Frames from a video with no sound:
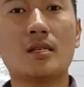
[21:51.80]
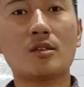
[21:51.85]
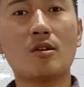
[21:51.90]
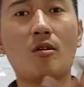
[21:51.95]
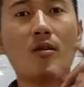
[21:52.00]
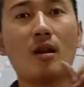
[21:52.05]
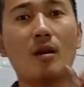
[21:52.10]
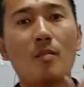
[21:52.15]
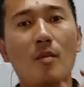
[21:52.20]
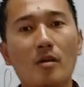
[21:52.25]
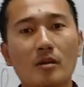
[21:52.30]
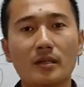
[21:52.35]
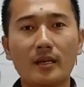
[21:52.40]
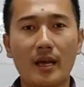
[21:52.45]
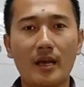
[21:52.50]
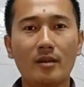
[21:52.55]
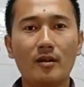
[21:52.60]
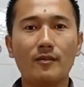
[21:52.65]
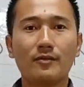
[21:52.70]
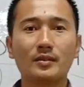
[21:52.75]
all about the
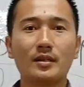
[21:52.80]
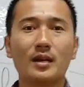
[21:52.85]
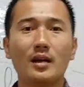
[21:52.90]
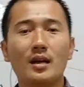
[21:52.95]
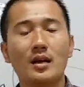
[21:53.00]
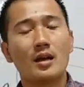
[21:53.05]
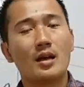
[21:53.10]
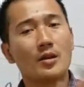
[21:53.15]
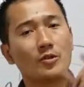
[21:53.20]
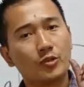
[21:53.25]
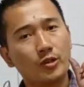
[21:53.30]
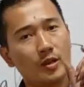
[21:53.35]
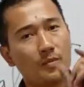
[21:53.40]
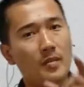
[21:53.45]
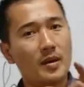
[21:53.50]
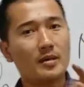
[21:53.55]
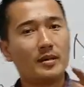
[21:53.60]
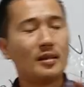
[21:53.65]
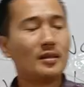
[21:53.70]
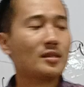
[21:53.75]
end of the
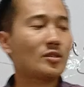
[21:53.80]
tripartite